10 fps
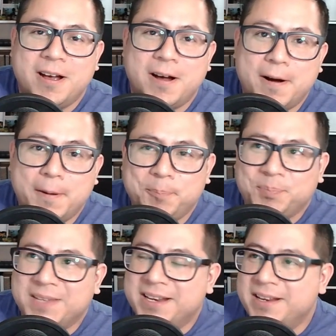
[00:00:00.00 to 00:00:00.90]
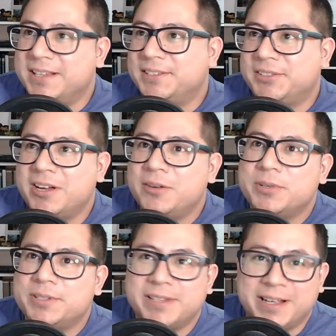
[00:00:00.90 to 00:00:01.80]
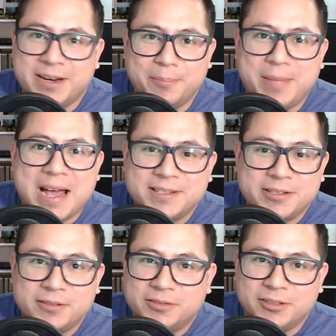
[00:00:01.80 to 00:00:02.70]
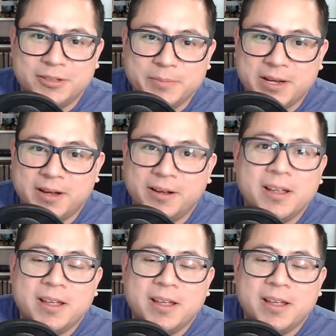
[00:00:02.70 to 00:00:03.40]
Um, and his son was like an ambassador of Colombia.